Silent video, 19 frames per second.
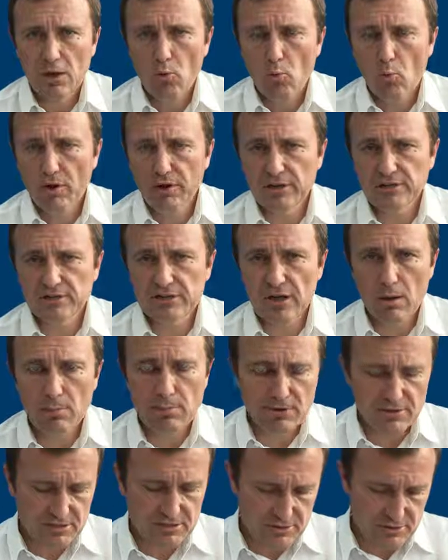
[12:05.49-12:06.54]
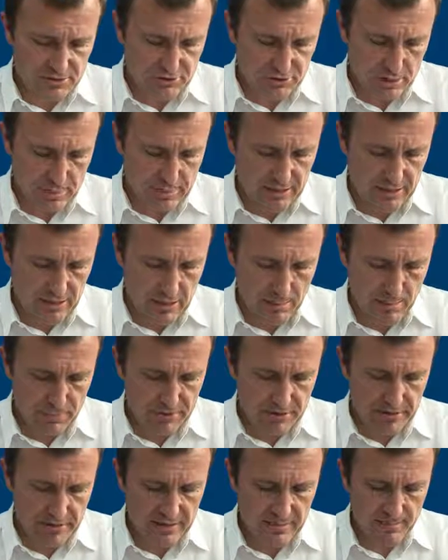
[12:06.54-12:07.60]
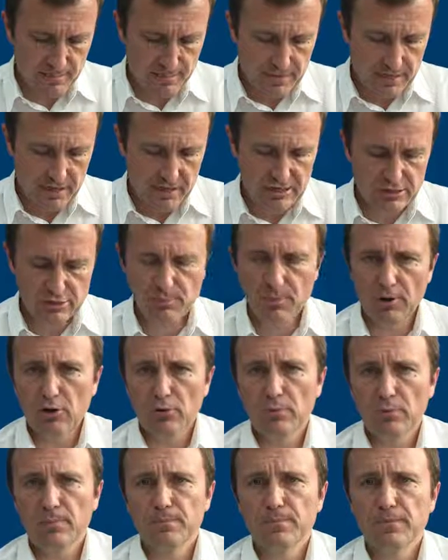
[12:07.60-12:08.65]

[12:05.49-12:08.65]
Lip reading: One example is the German company ISPO.